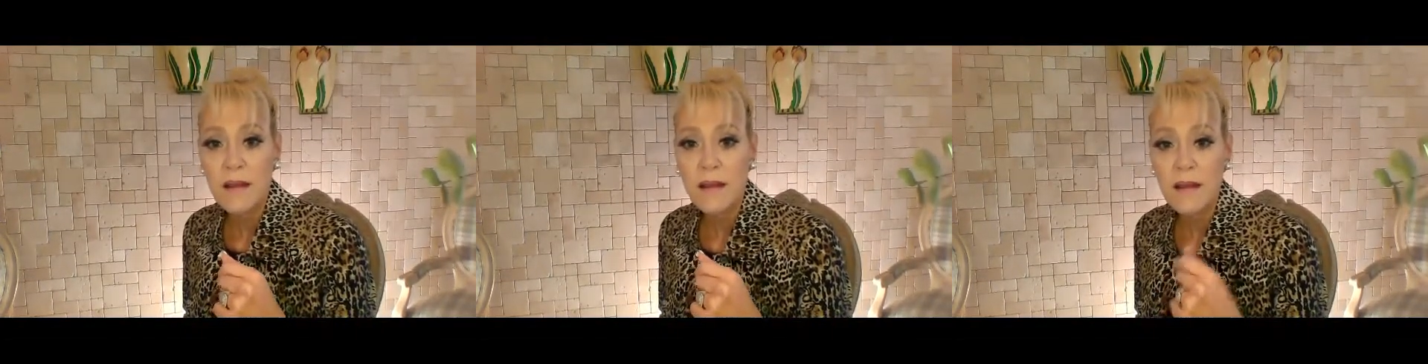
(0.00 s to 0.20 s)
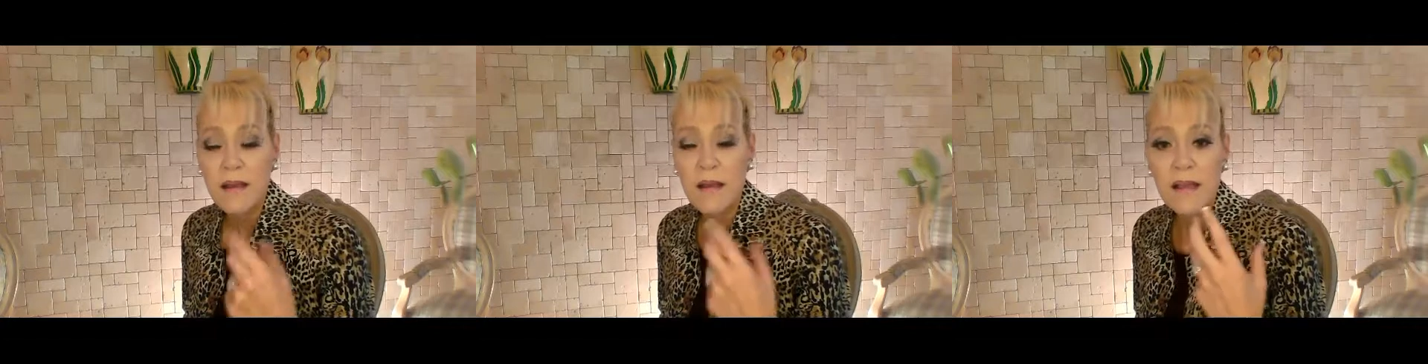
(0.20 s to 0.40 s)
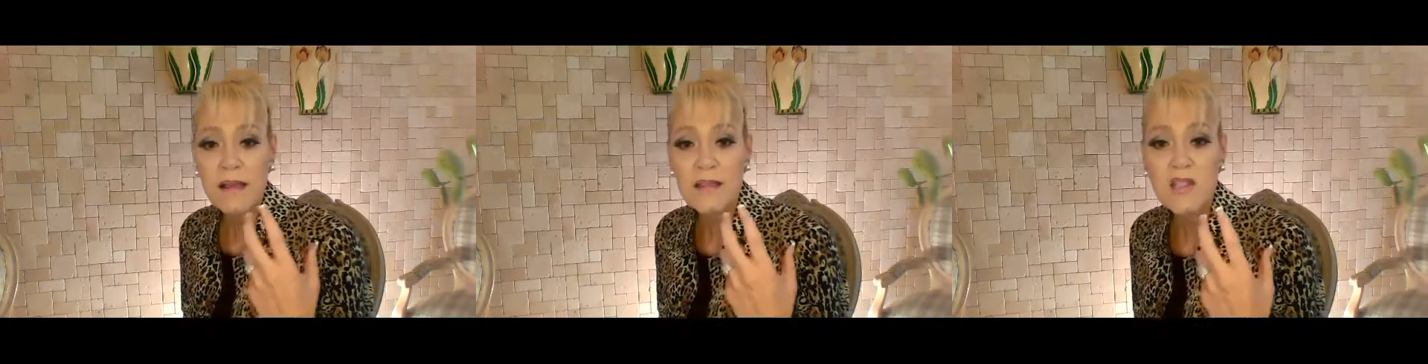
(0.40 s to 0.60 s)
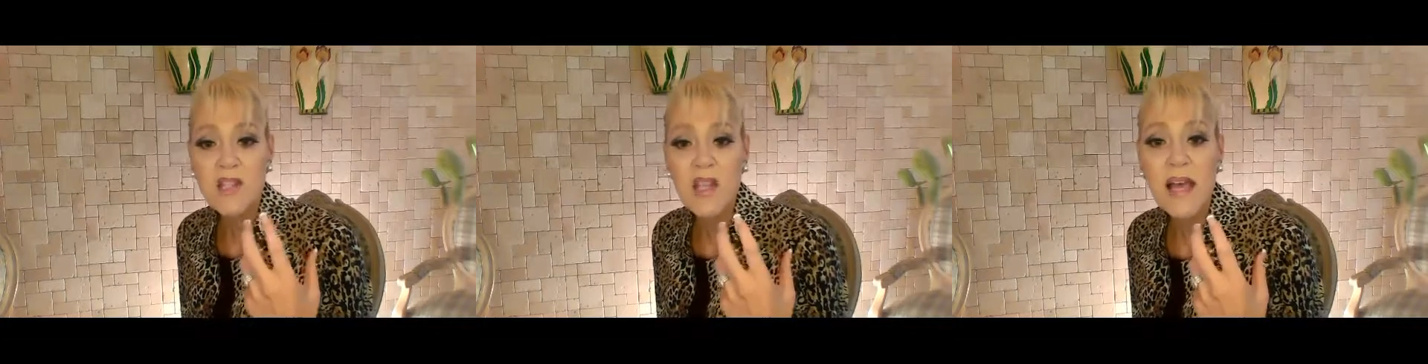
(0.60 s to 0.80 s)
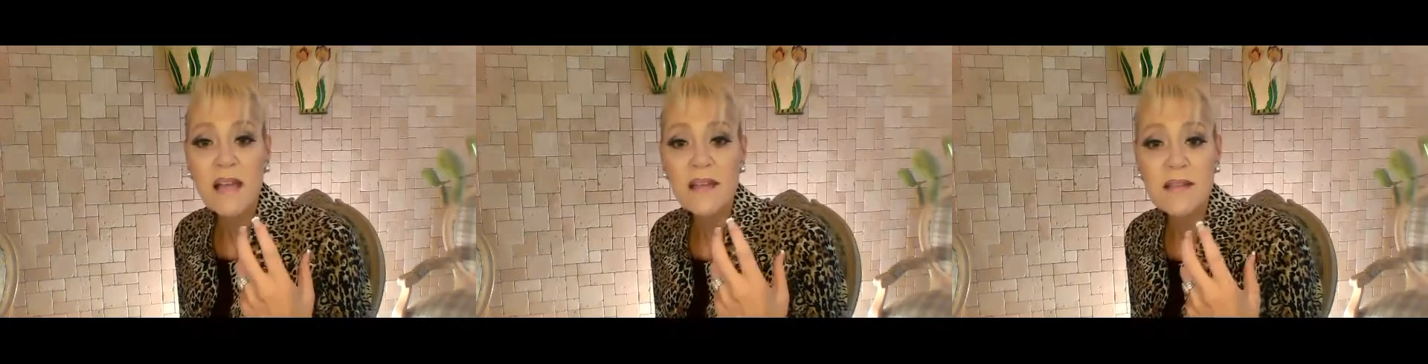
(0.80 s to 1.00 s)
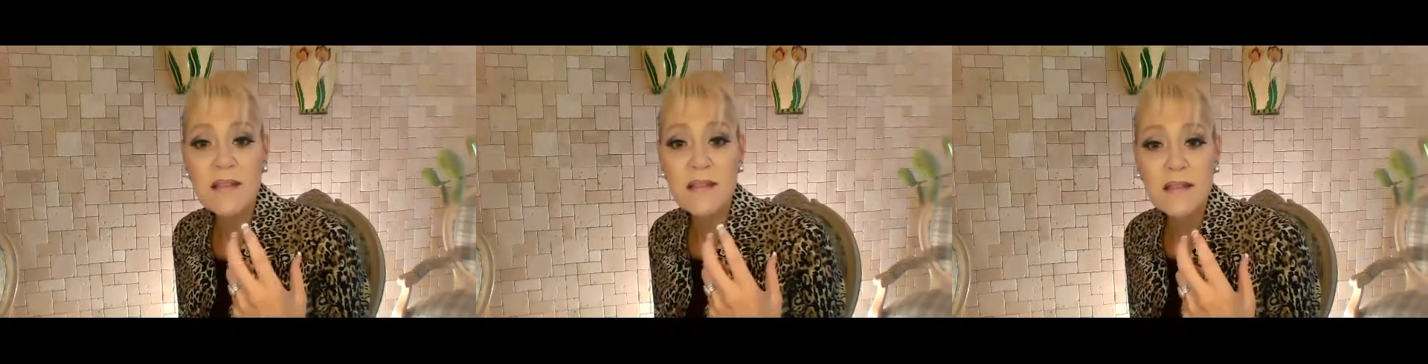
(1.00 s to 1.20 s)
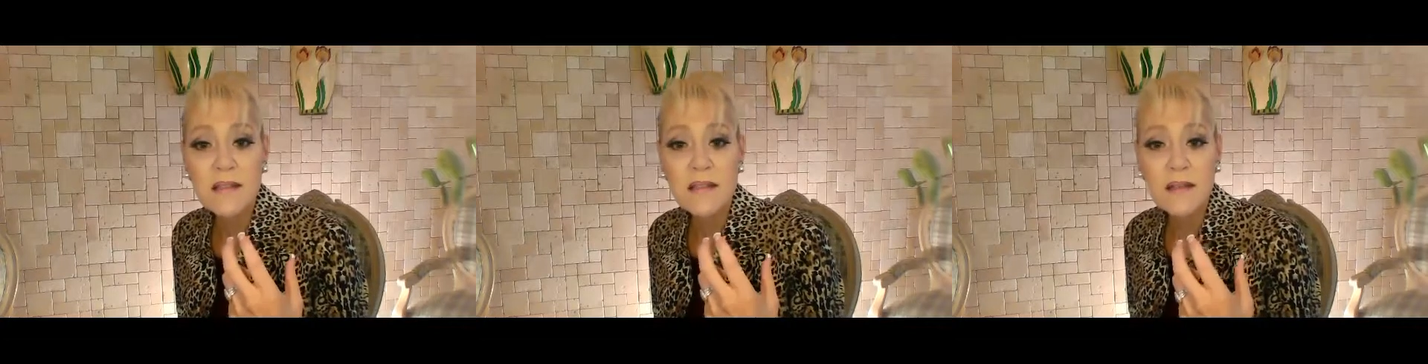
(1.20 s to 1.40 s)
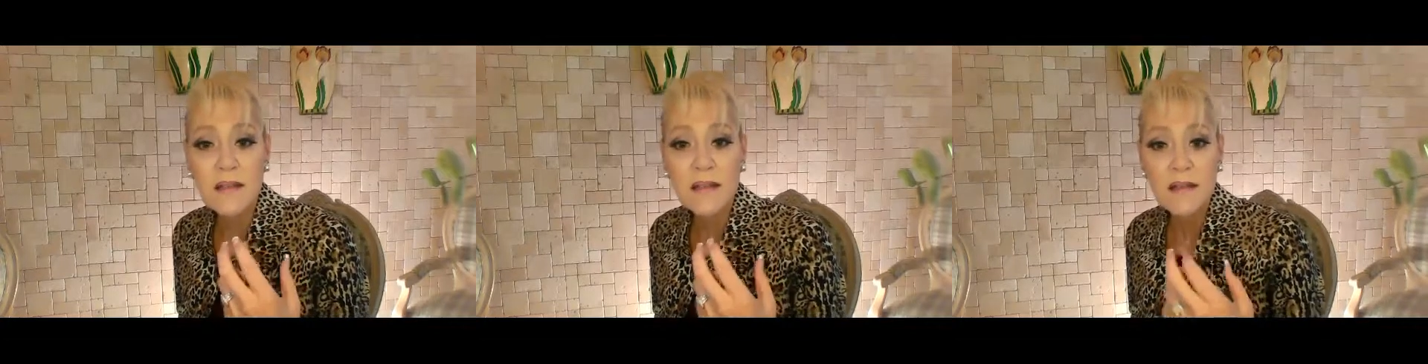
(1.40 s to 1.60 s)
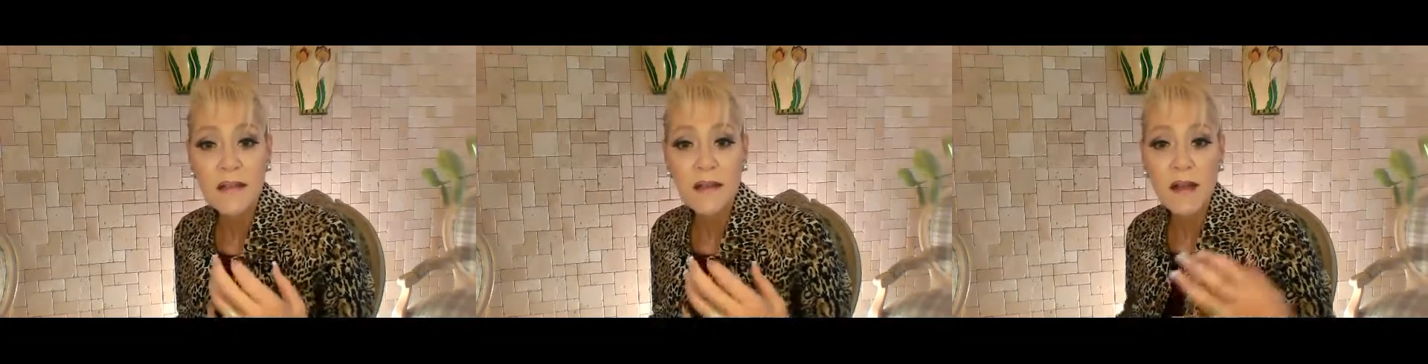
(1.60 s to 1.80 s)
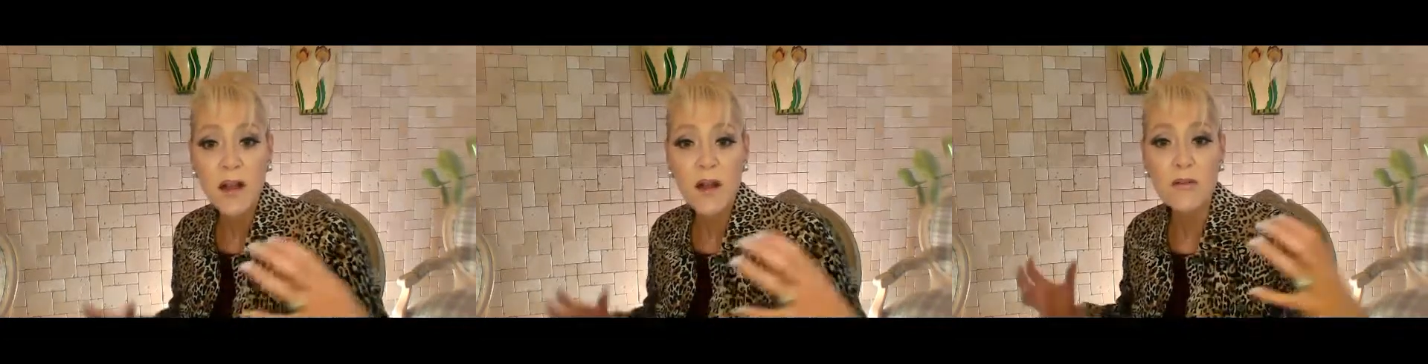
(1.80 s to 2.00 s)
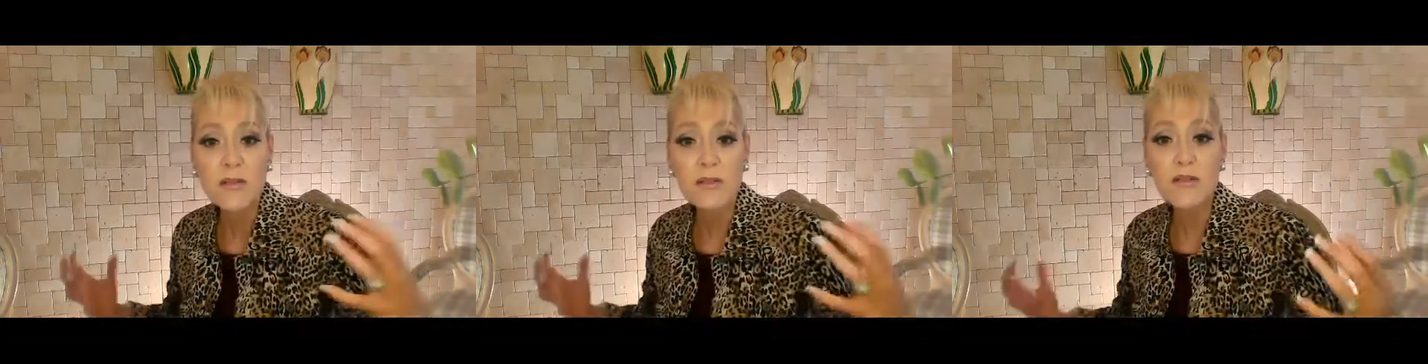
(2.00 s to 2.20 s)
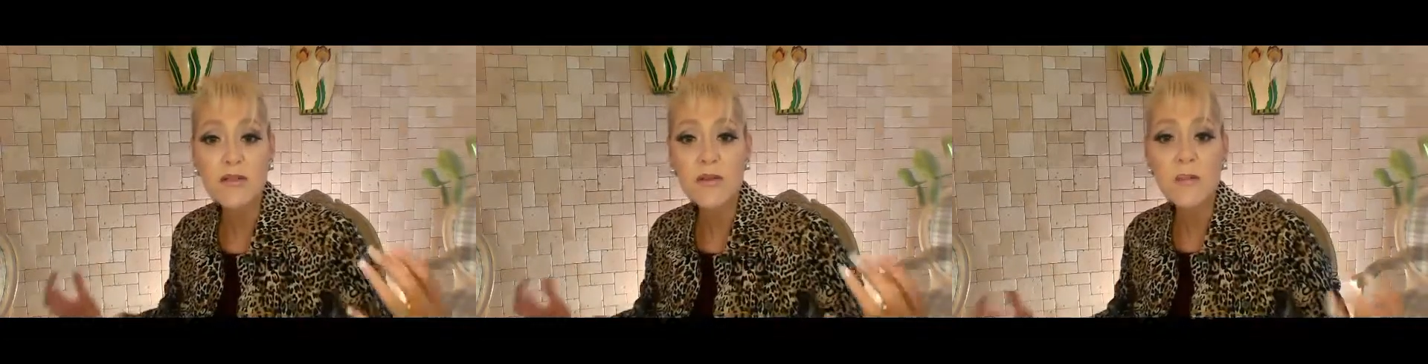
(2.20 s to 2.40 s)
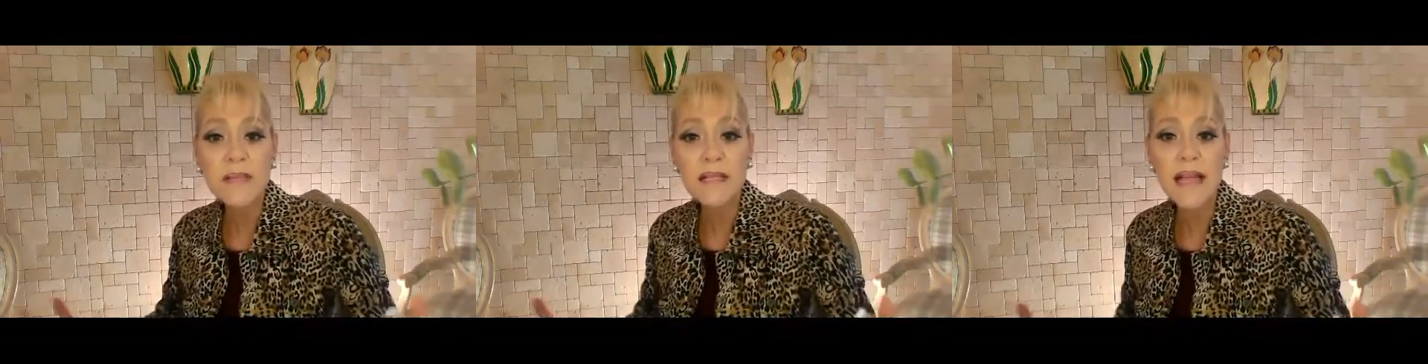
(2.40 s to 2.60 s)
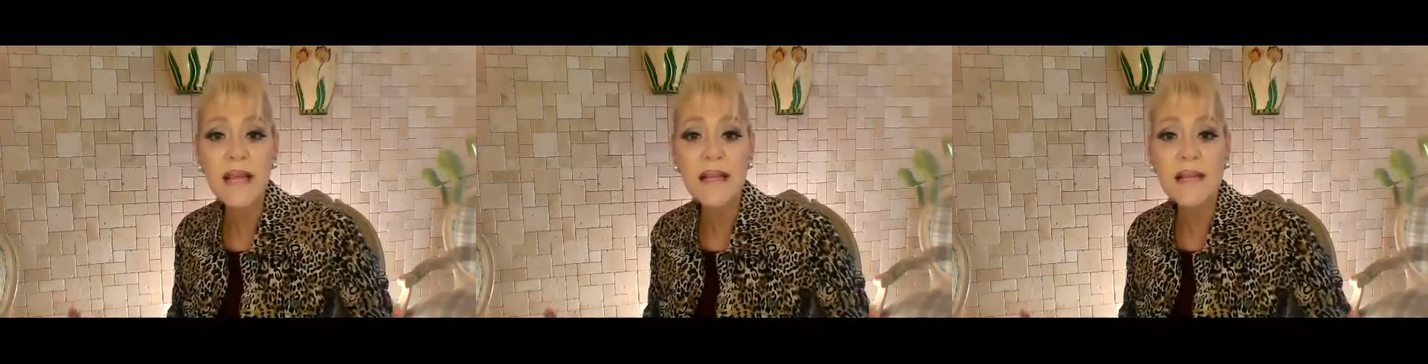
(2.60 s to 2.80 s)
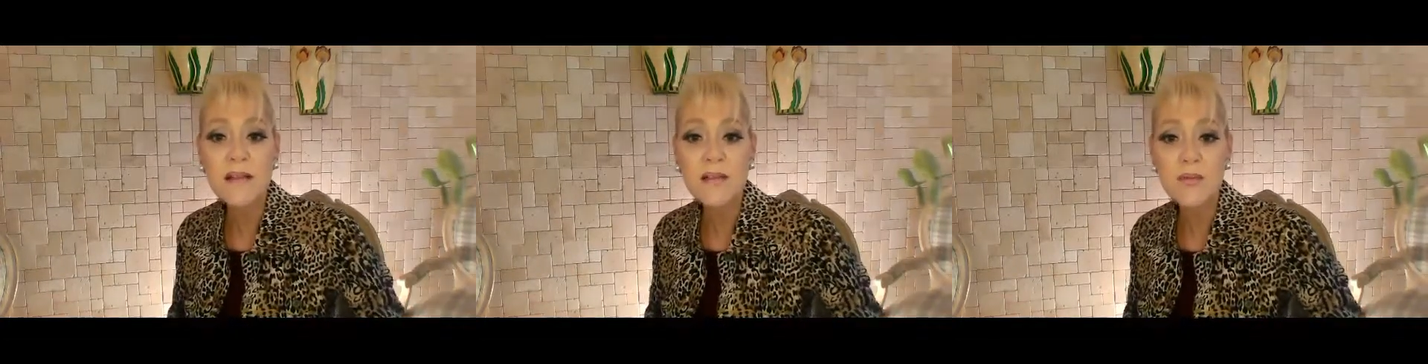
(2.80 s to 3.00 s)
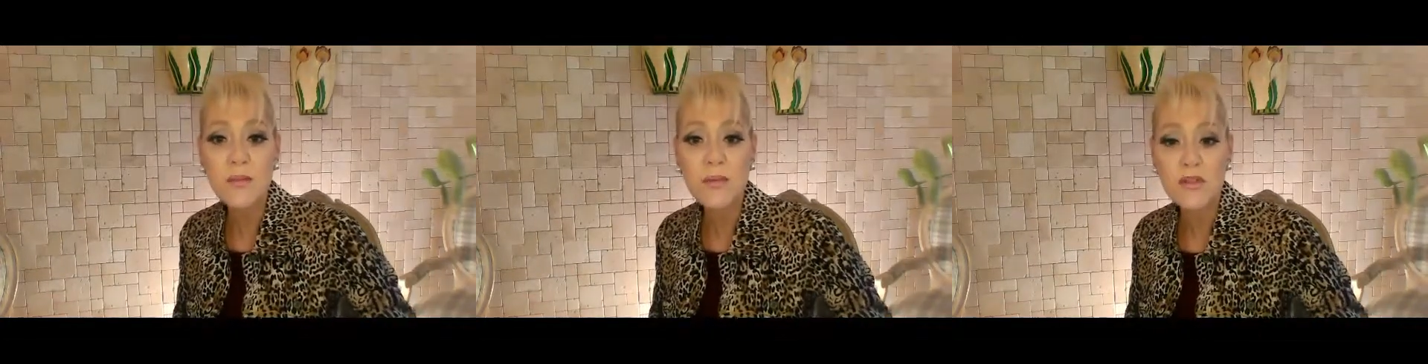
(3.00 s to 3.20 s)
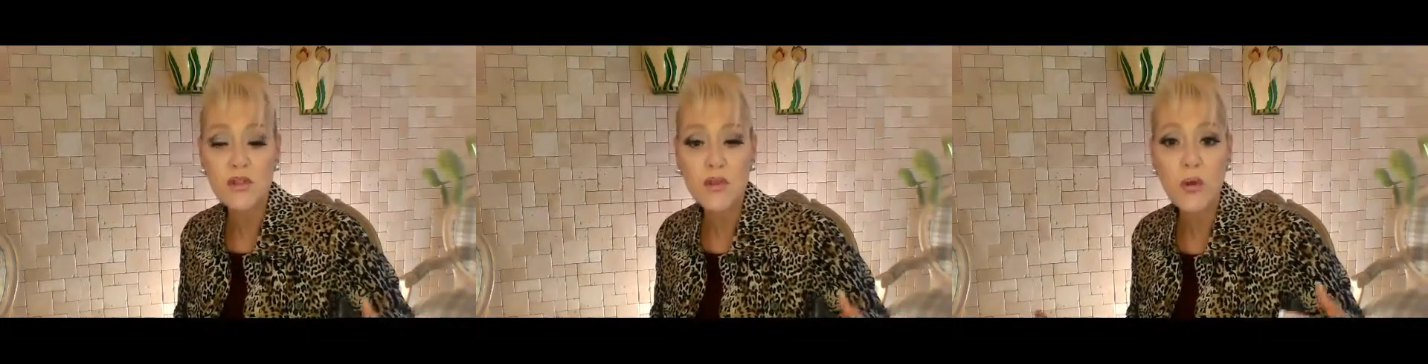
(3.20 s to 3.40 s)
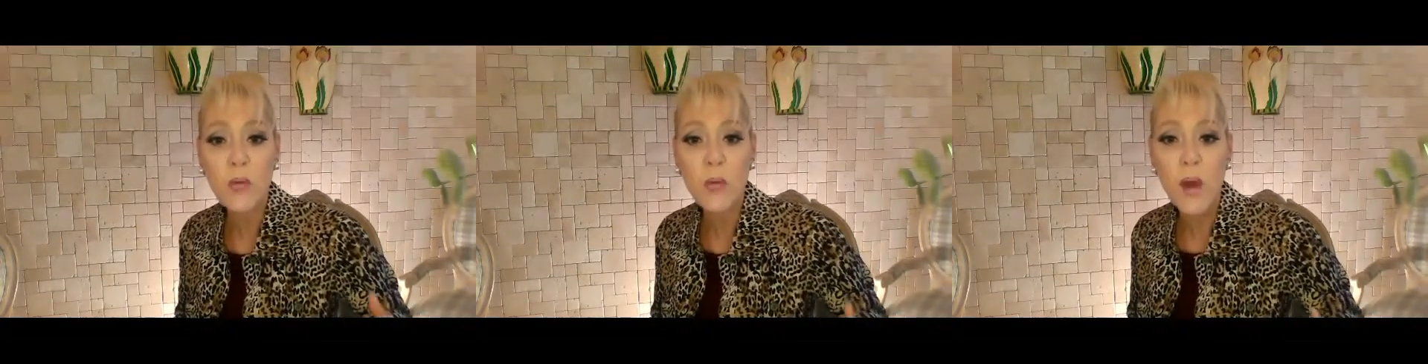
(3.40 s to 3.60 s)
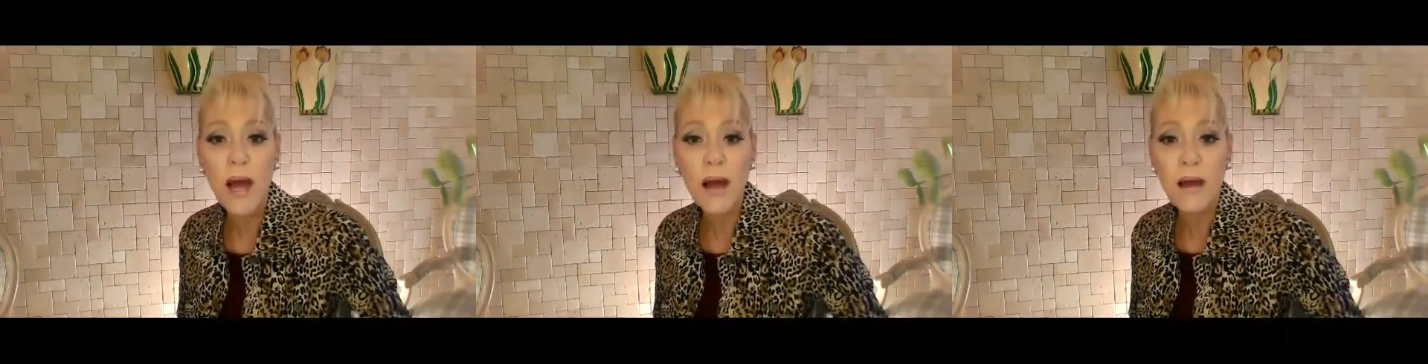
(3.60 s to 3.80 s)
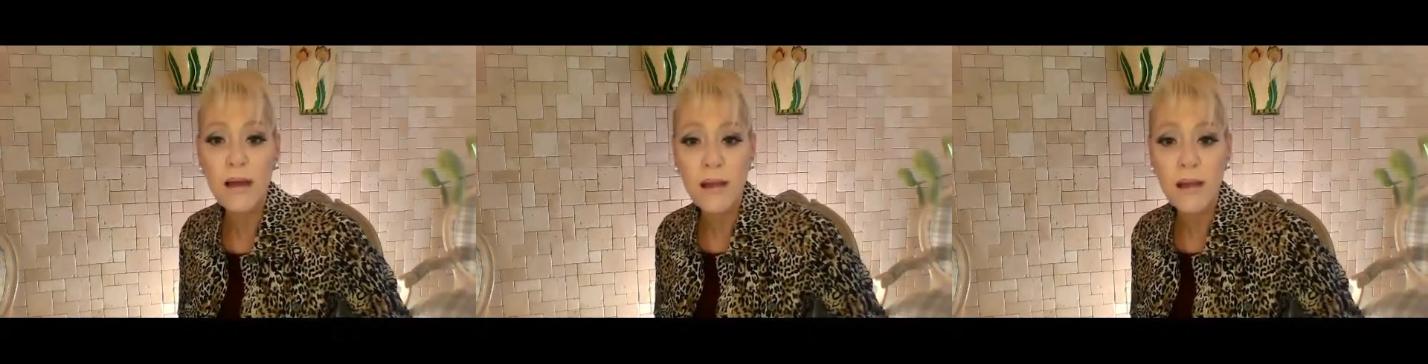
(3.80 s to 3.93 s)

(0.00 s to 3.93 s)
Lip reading: His tents are illuminated with Torah